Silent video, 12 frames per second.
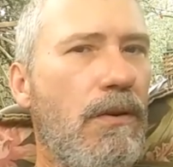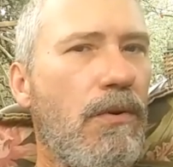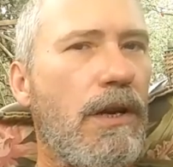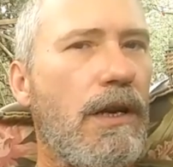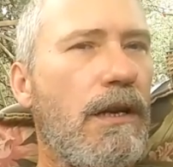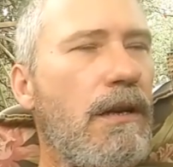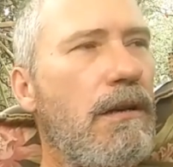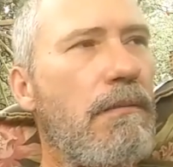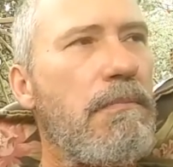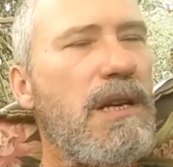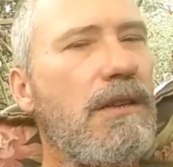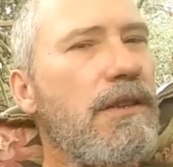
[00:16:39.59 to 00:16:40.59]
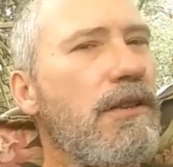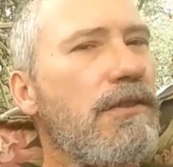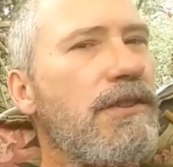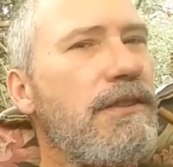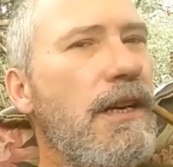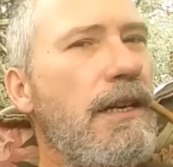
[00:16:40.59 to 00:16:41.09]
who are going to be on the
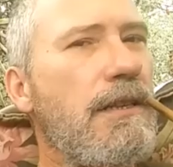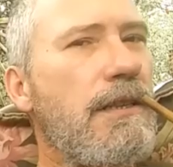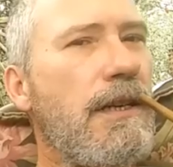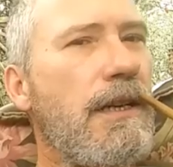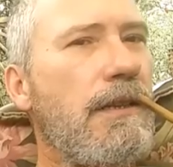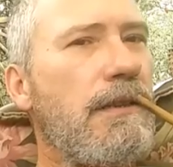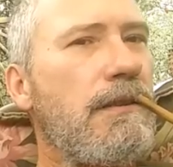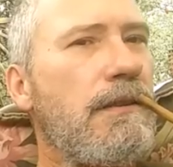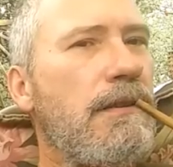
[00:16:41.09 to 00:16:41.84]
other side of that,